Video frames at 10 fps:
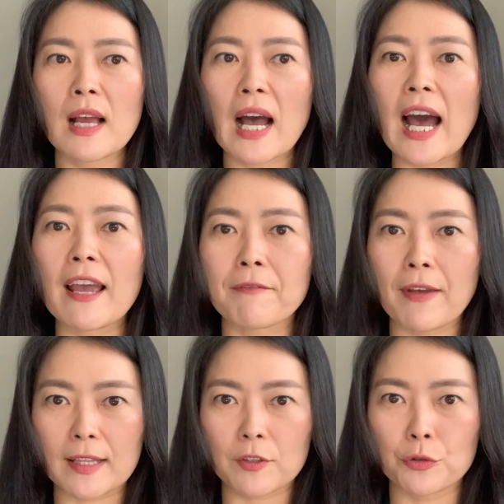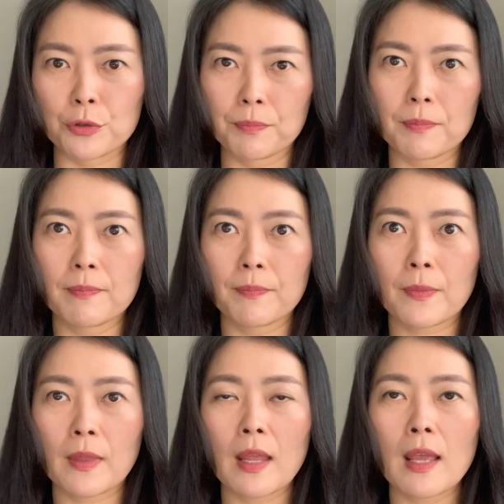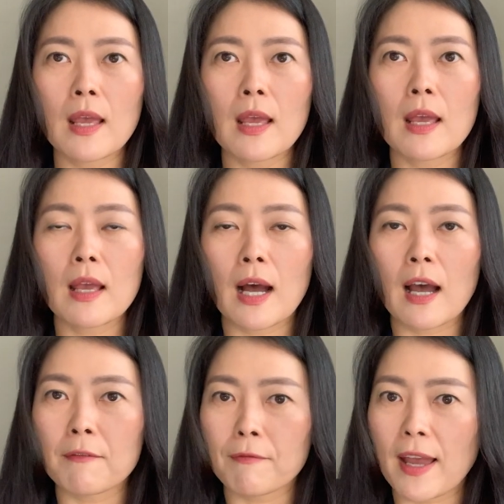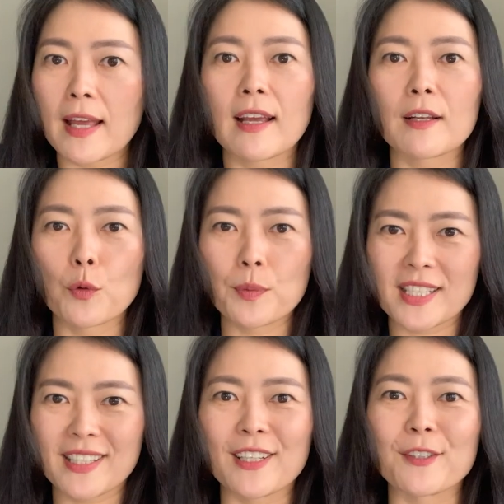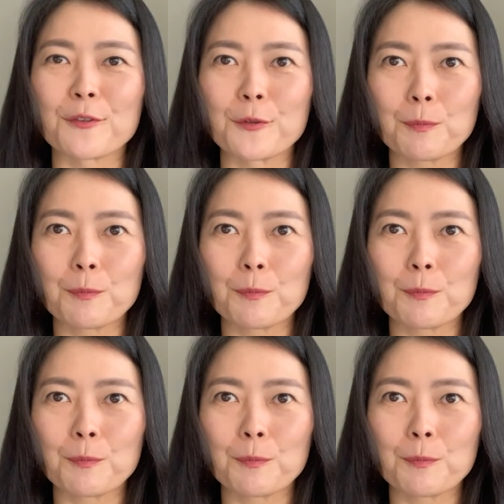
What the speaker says: high fat group, high fat and obesity group.